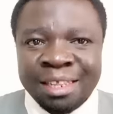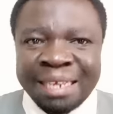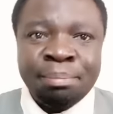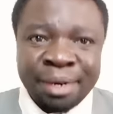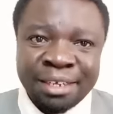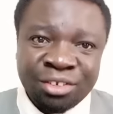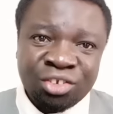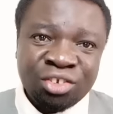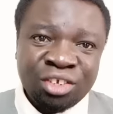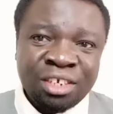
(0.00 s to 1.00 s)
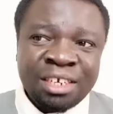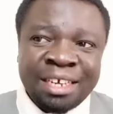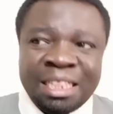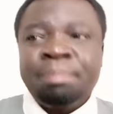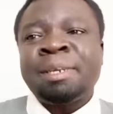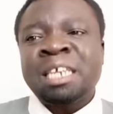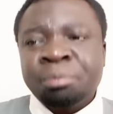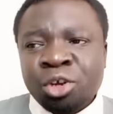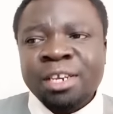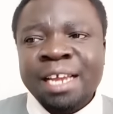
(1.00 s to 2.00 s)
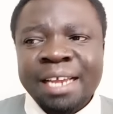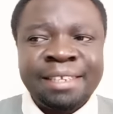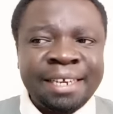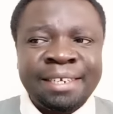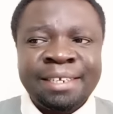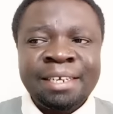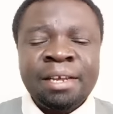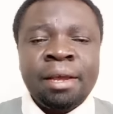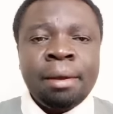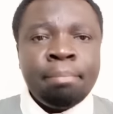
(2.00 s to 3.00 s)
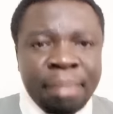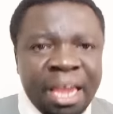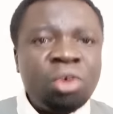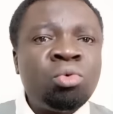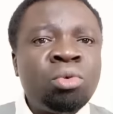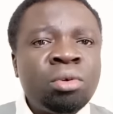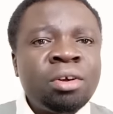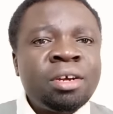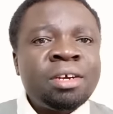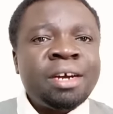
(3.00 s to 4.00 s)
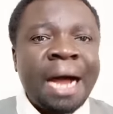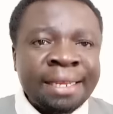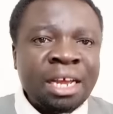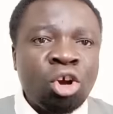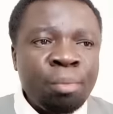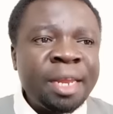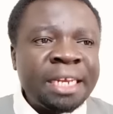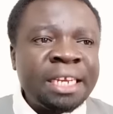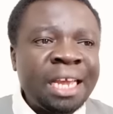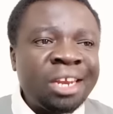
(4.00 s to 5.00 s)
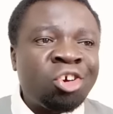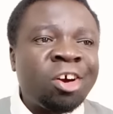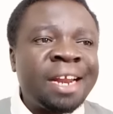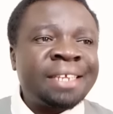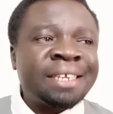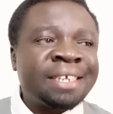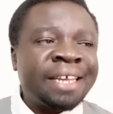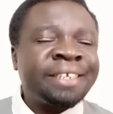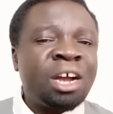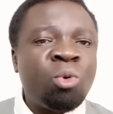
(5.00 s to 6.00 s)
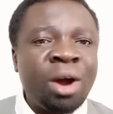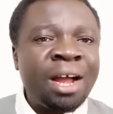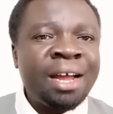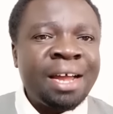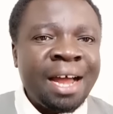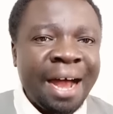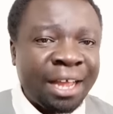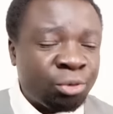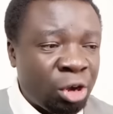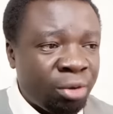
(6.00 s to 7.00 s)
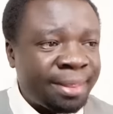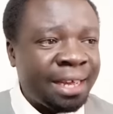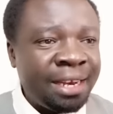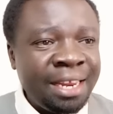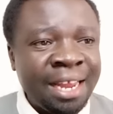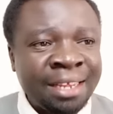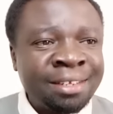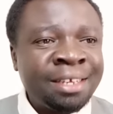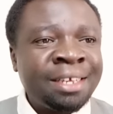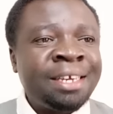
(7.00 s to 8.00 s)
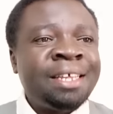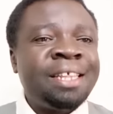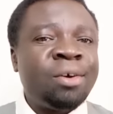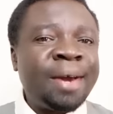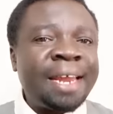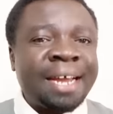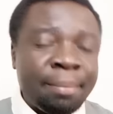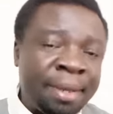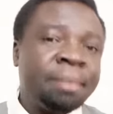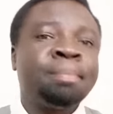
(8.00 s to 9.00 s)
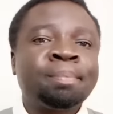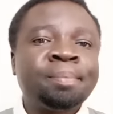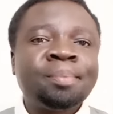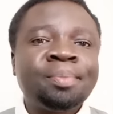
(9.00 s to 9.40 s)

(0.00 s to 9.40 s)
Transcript: that brings, the perception here is that Meru, as a community, recognizes Gachagua as one of their leaders. They welcome him.